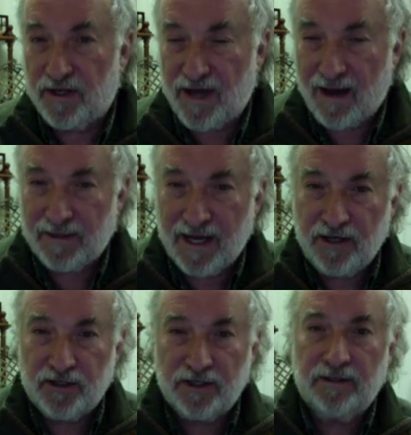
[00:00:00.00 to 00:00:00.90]

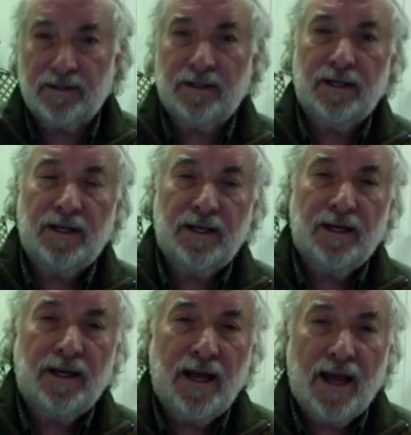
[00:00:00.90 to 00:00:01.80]
nomination,
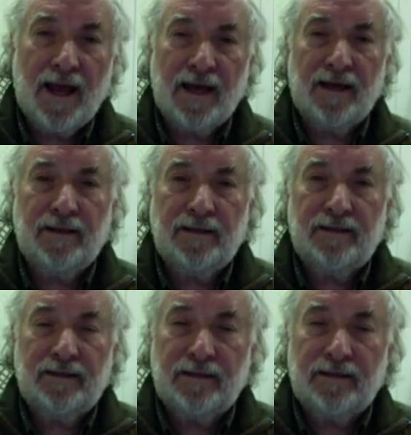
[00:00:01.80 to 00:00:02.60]
and